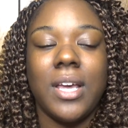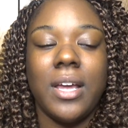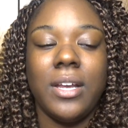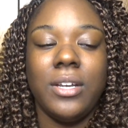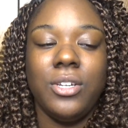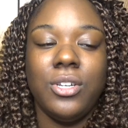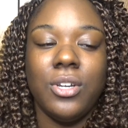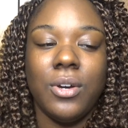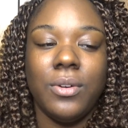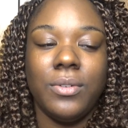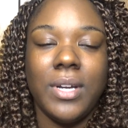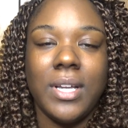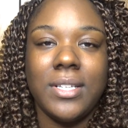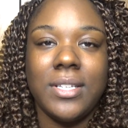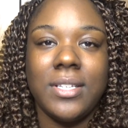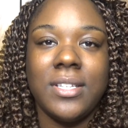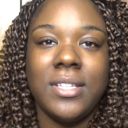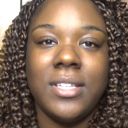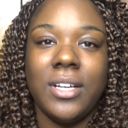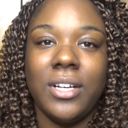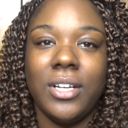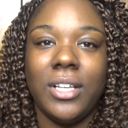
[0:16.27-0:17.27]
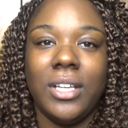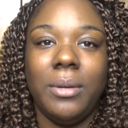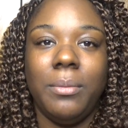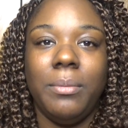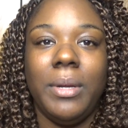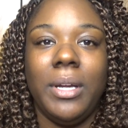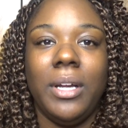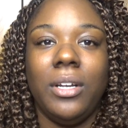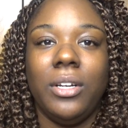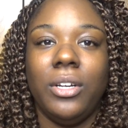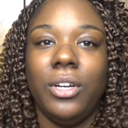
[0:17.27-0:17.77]
I don't necessarily
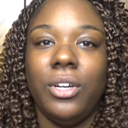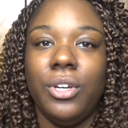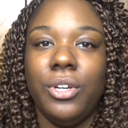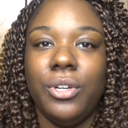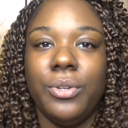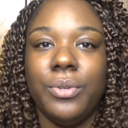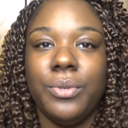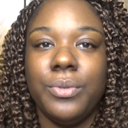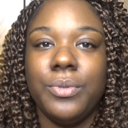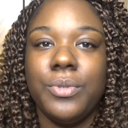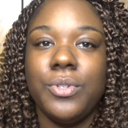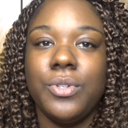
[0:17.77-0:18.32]
mean new